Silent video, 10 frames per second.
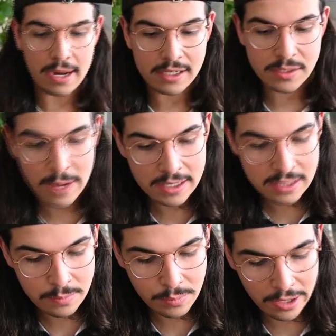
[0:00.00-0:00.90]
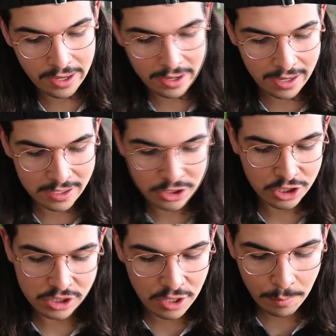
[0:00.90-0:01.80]
I expected, but it's
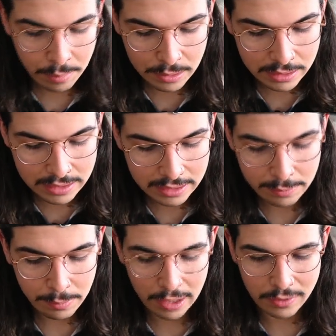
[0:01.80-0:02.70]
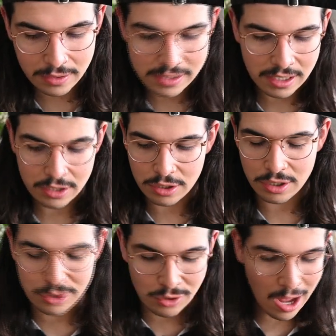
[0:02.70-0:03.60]
just completely bare in the
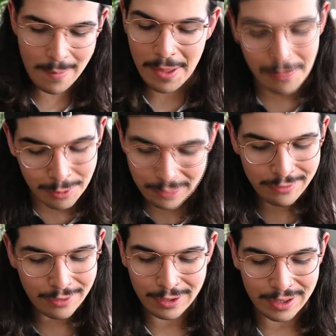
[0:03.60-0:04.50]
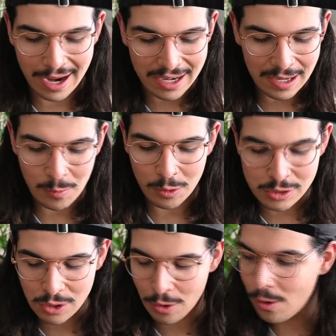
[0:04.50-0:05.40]
center. So I'm not really feeling that anymore.
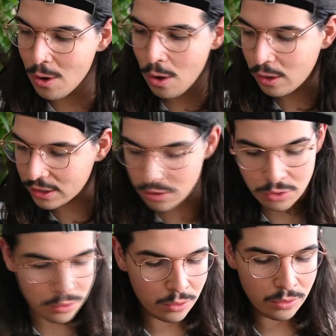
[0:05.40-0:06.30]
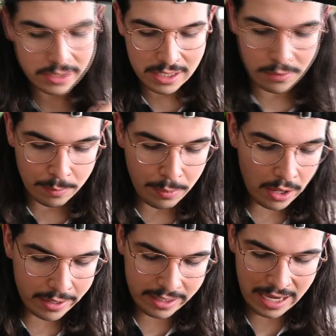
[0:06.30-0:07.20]
So let's go through, let's get it
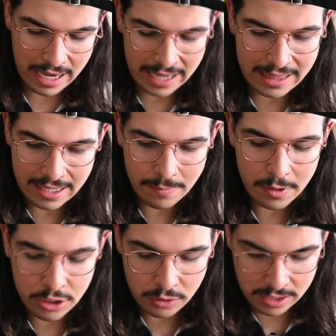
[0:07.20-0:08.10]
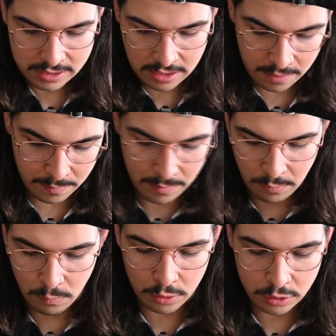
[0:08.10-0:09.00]
repotted. And I think I'm gonna try to tuck
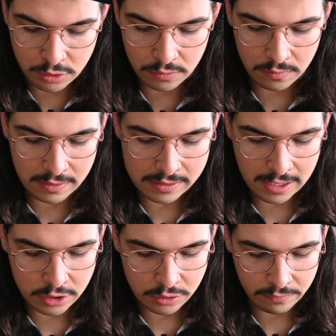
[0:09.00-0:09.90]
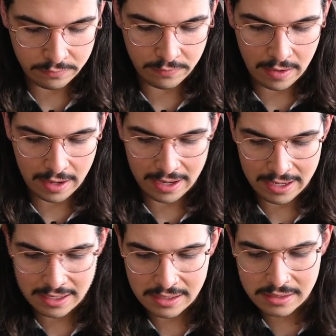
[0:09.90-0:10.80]
maybe 1 or 2 of these extra
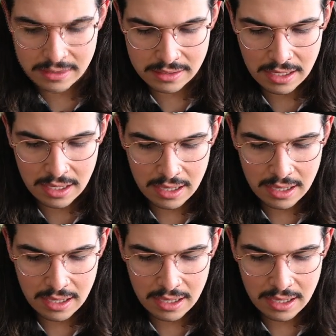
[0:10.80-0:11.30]
vines,